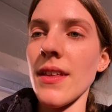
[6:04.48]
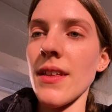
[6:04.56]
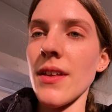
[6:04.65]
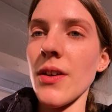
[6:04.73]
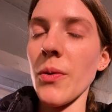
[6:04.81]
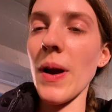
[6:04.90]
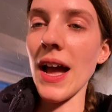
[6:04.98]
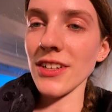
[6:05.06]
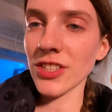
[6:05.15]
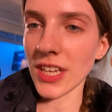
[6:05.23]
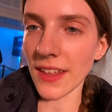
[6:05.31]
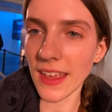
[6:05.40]
We're
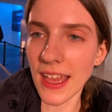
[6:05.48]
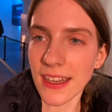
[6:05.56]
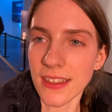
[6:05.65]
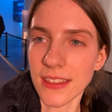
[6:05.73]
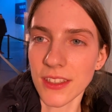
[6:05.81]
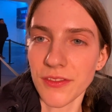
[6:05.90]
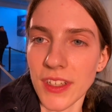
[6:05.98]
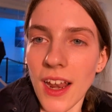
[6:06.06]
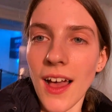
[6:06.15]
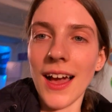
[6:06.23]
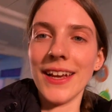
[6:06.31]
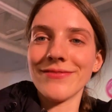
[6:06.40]
actually at the end of the
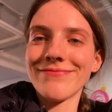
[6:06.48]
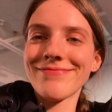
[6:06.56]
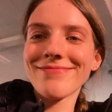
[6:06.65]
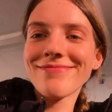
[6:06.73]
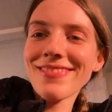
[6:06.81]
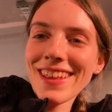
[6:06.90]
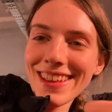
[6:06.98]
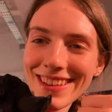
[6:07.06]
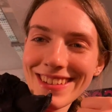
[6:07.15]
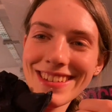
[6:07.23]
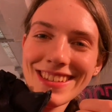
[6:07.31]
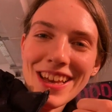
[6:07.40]
line,
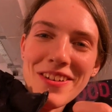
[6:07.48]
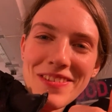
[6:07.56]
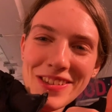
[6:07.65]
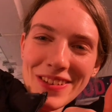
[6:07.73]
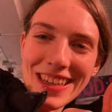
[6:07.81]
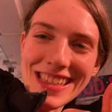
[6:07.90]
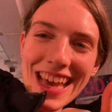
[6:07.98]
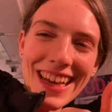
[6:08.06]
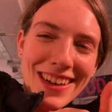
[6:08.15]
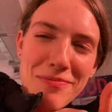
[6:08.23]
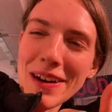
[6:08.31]
so it means we can take our